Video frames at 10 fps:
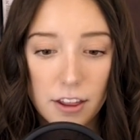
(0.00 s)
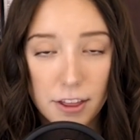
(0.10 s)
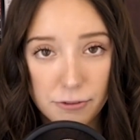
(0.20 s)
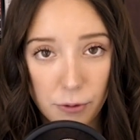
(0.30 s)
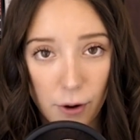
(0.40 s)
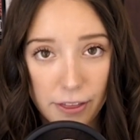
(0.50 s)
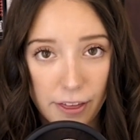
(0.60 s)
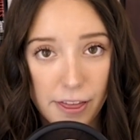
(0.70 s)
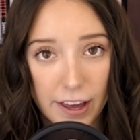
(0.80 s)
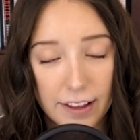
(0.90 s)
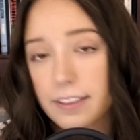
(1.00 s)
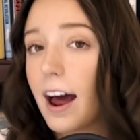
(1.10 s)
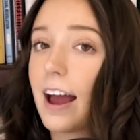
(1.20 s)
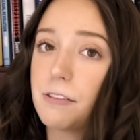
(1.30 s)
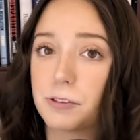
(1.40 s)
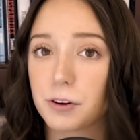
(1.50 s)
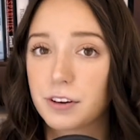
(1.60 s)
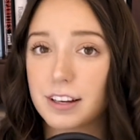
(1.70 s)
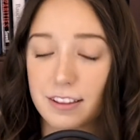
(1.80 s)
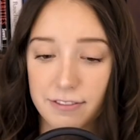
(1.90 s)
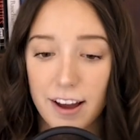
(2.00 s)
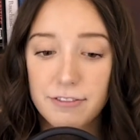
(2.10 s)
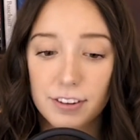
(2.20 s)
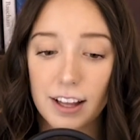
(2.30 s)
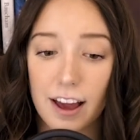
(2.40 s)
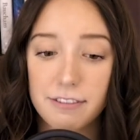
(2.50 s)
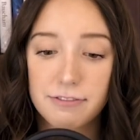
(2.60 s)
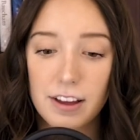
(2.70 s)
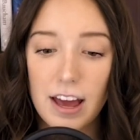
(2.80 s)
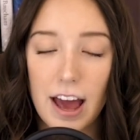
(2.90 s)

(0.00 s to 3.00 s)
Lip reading: The fourth thing that I have learned in the fight for life,